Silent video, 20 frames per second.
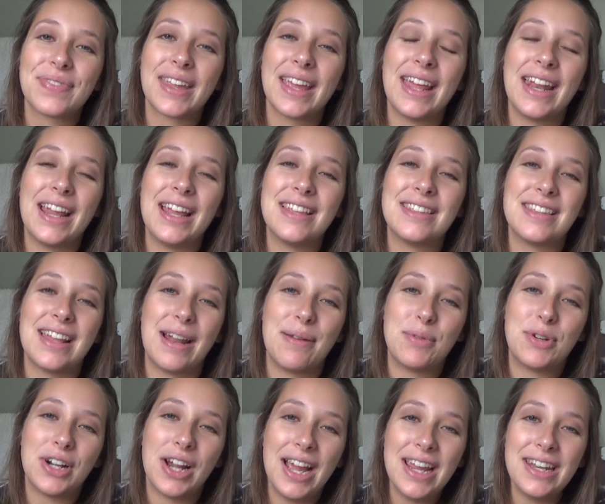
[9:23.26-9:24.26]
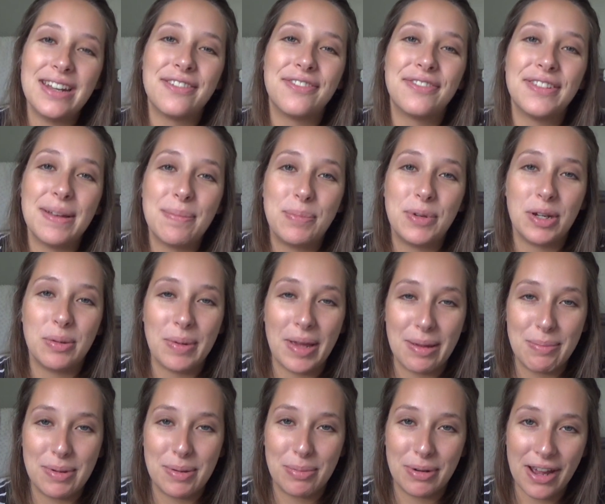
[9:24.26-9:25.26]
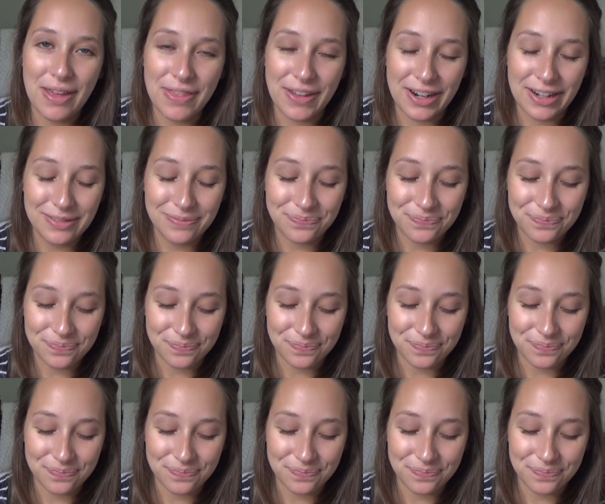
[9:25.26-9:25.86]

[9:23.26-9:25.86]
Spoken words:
And I said, I'm trying to flip your baby brother.